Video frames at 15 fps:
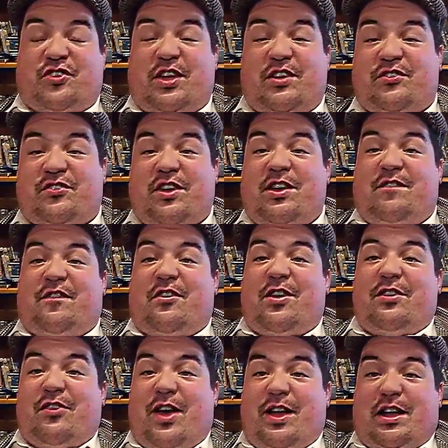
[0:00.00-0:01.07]
He's
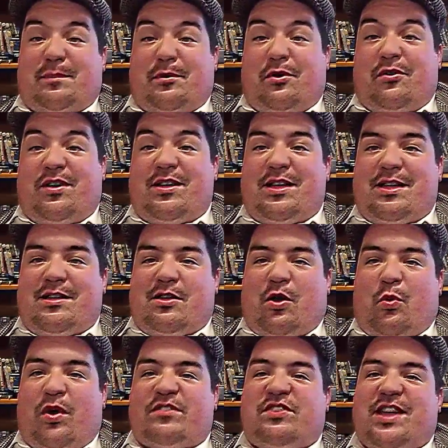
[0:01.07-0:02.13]
very likable,
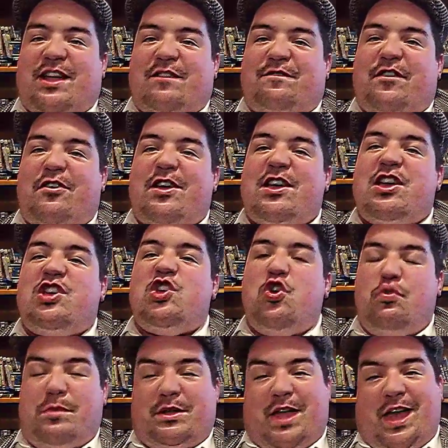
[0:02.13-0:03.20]
once again, very
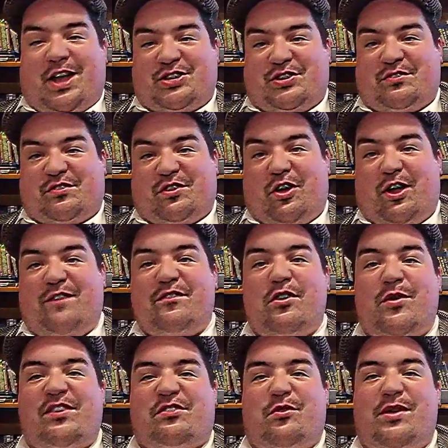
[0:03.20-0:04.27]
human action star. Even
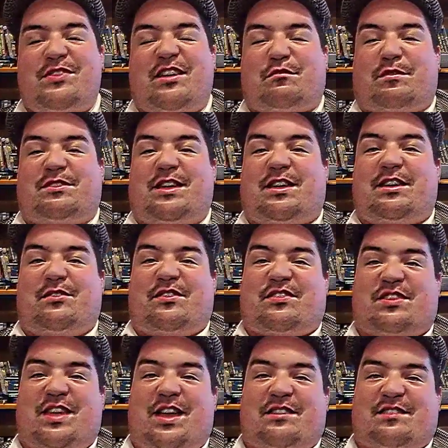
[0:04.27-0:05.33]
though he's doing these ridiculous
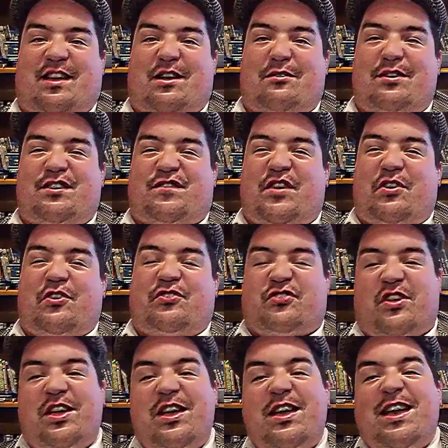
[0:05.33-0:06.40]
things, I always feel there's
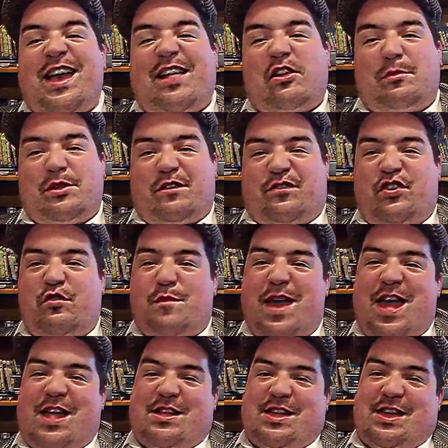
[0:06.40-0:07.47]
an element of
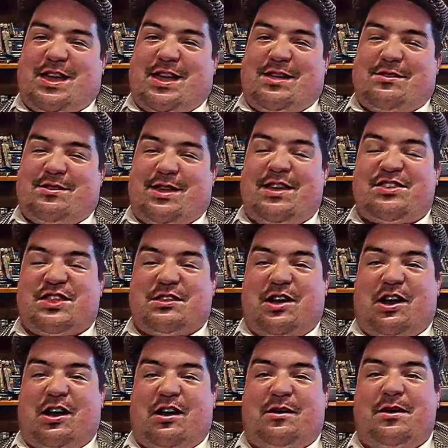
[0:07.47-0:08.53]
humanity in Ethan
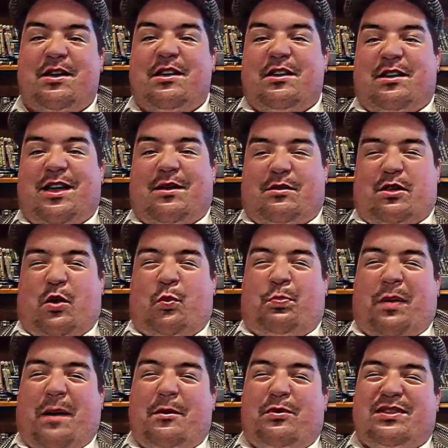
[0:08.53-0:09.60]
Hunt.
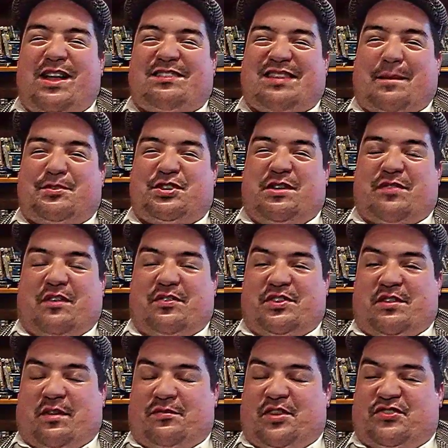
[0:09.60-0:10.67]
Probably with the exception of
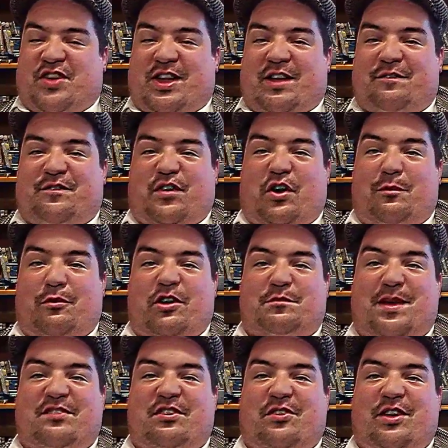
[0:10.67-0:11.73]
the second film, where he's
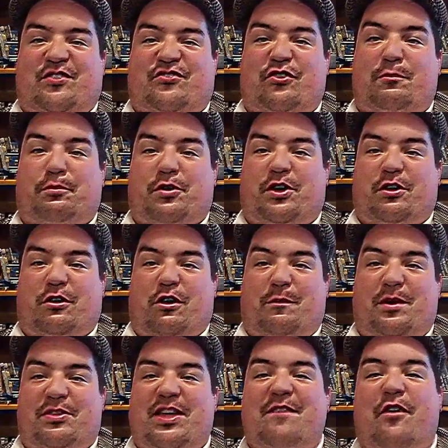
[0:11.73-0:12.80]
basically a superhero,
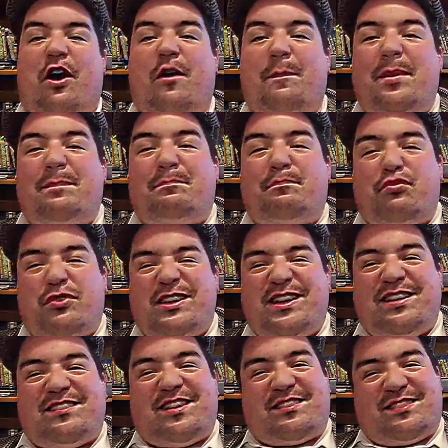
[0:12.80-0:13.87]
but they've all been pretty
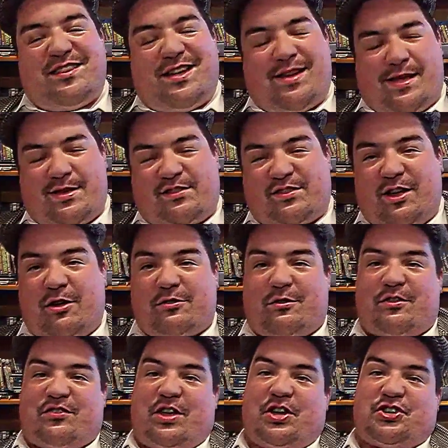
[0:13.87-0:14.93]
consistent in his
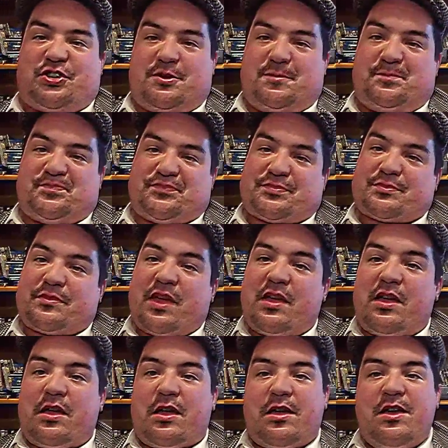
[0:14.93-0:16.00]
characterization.
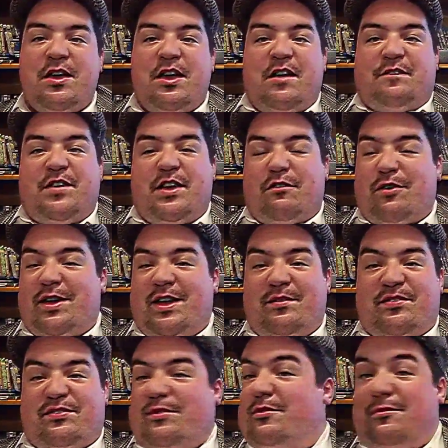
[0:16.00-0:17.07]
Ving
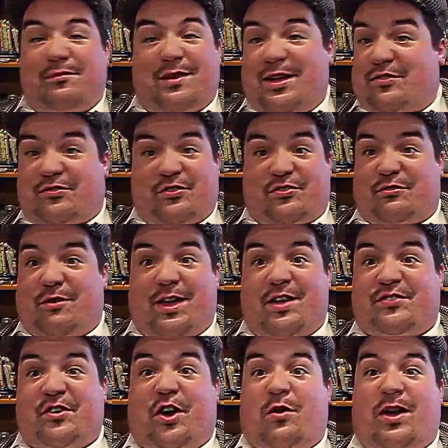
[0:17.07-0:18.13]
Rhames, it's just great
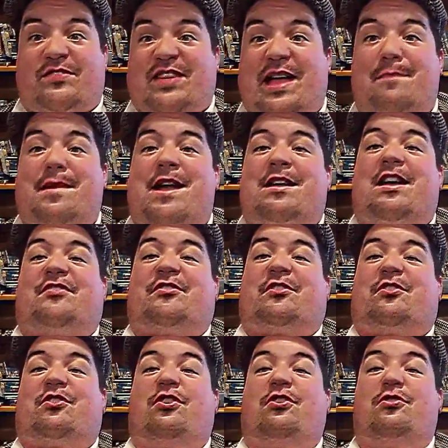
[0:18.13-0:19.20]
as always. That man has the
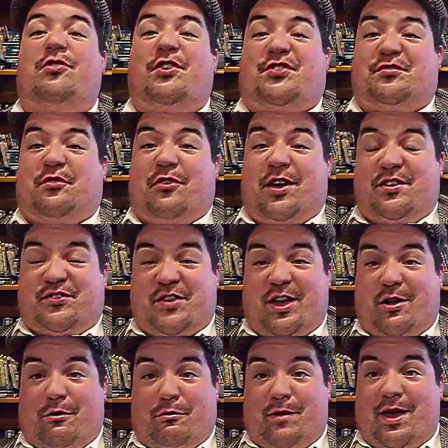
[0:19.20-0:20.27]
coolest voice
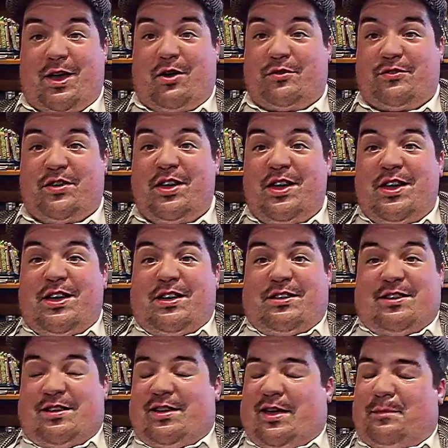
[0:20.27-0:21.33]
around.
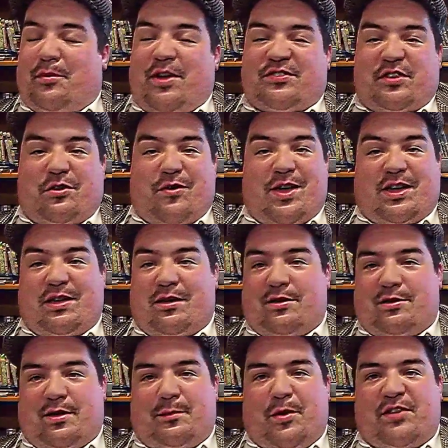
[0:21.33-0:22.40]
He plays
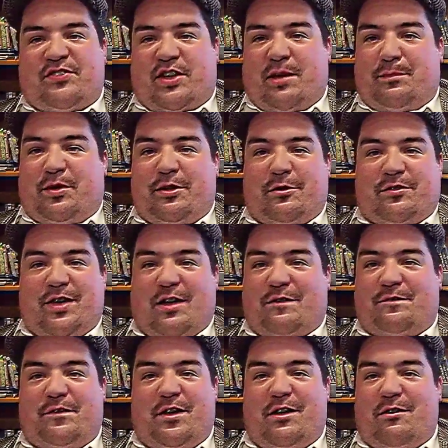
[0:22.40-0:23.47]
the computer
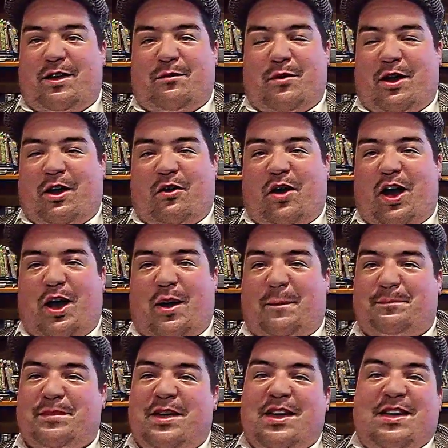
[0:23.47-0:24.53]
tech very well.